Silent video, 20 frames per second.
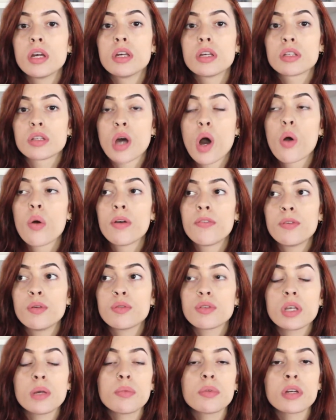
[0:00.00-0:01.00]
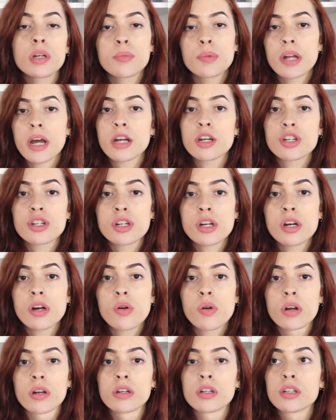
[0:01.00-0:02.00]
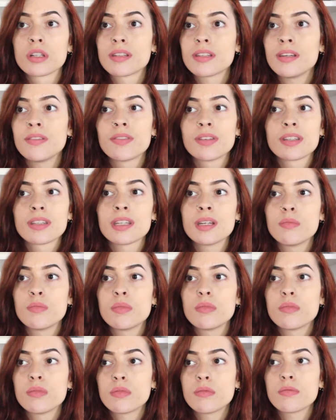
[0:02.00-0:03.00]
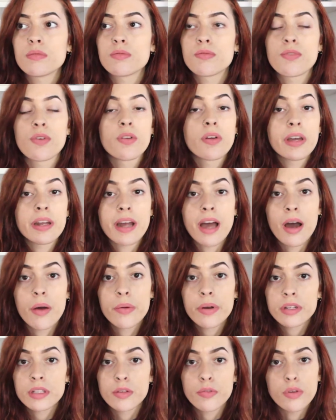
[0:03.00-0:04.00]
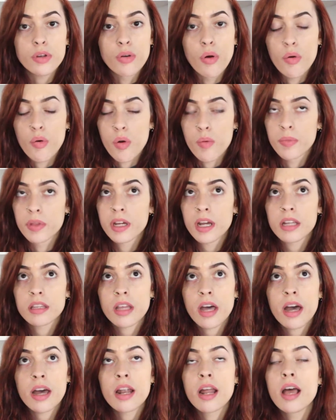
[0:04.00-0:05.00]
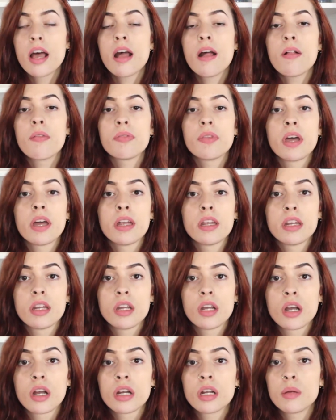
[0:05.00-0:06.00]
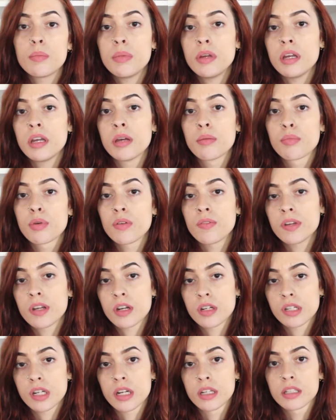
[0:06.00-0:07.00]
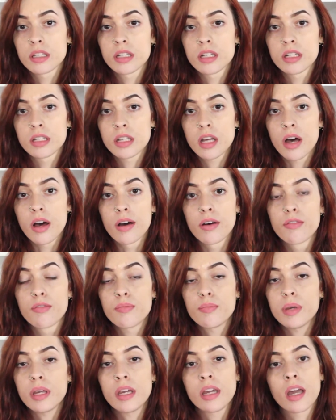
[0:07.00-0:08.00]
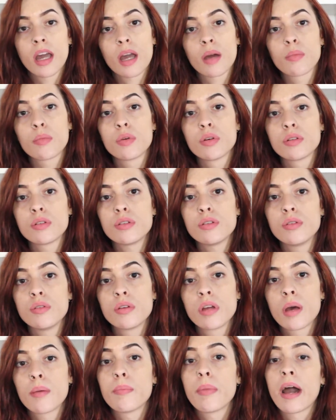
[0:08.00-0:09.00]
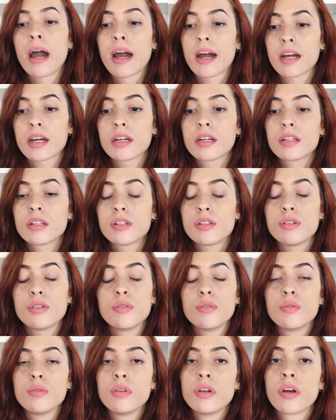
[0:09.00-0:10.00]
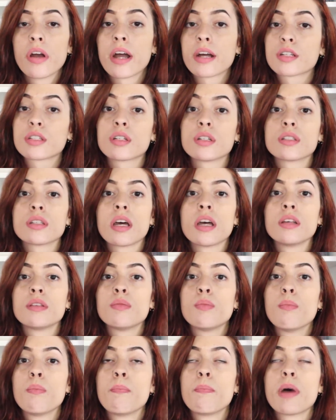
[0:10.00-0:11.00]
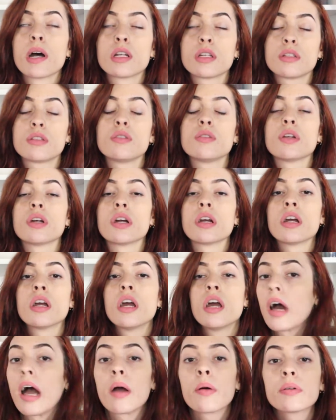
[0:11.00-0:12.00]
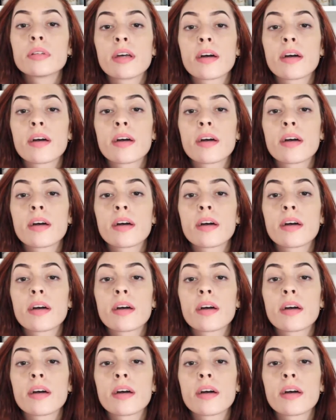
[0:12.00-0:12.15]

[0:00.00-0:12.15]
So if you sleep a little bit extra, or just even sleep full 8 hours if you don't normally get that, then you're going to be improving your chances of being able to get back to your exercise much sooner. I would